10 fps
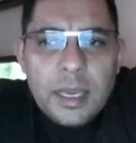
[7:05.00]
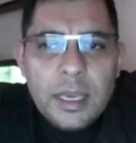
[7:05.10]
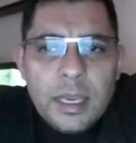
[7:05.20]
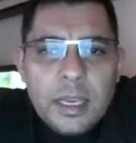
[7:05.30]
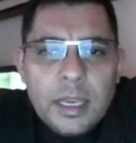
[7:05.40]

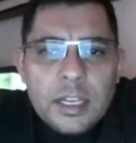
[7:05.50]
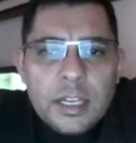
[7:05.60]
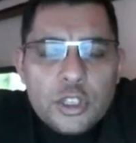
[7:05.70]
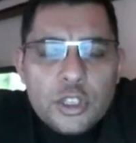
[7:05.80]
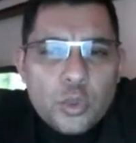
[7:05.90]

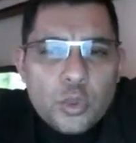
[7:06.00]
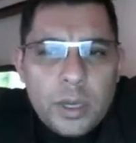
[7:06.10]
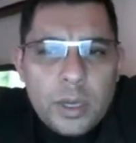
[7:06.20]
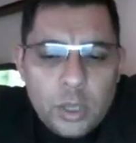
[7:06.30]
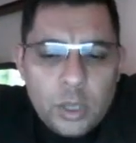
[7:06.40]
in just
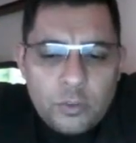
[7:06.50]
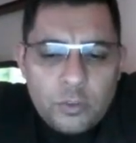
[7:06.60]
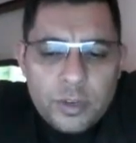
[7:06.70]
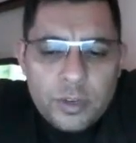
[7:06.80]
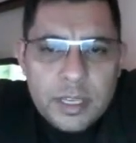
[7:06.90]
one go.
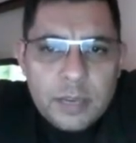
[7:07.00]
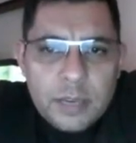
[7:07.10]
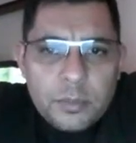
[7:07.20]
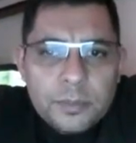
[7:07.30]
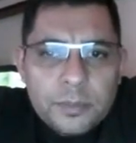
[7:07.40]
For example,